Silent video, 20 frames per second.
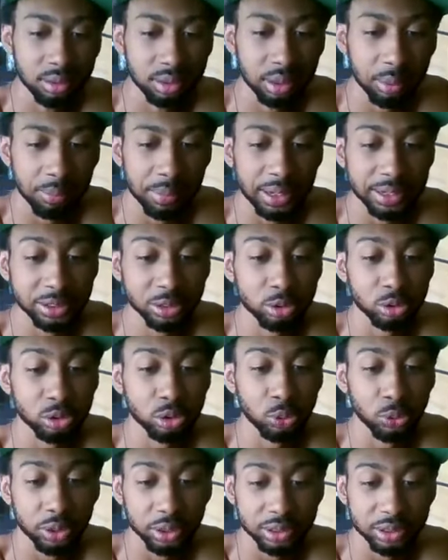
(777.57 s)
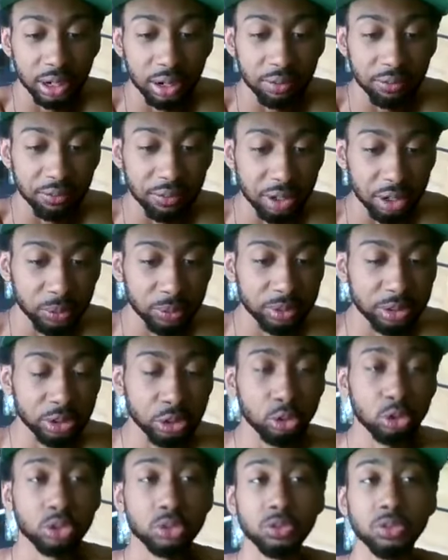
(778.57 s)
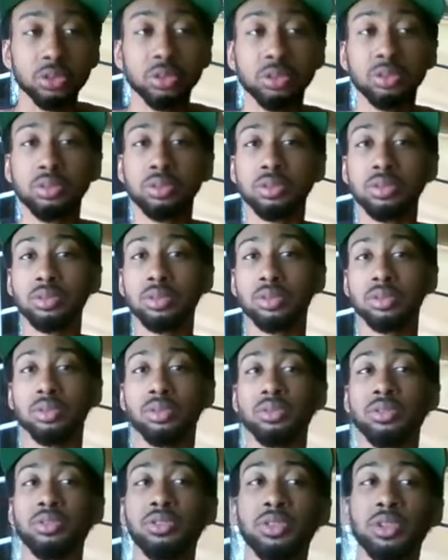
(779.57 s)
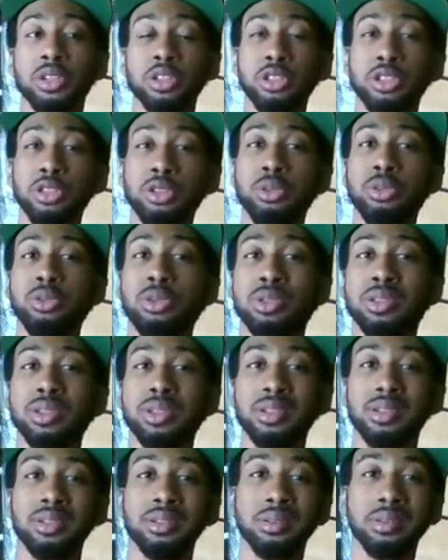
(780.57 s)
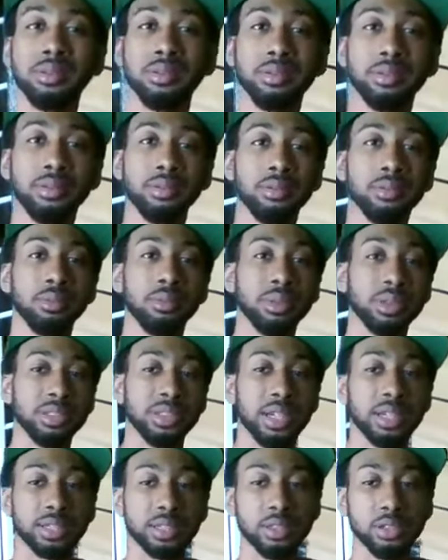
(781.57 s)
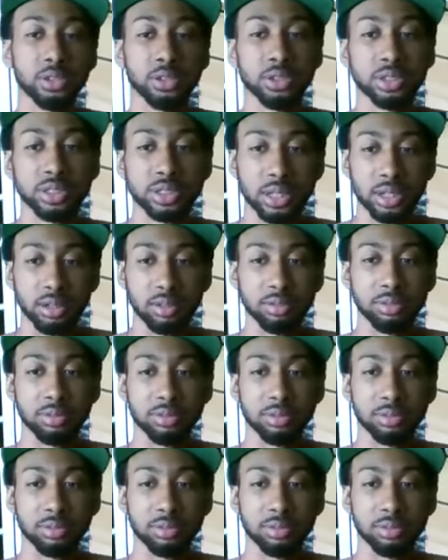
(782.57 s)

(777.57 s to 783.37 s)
the magical squares are very useful for you protecting yourself.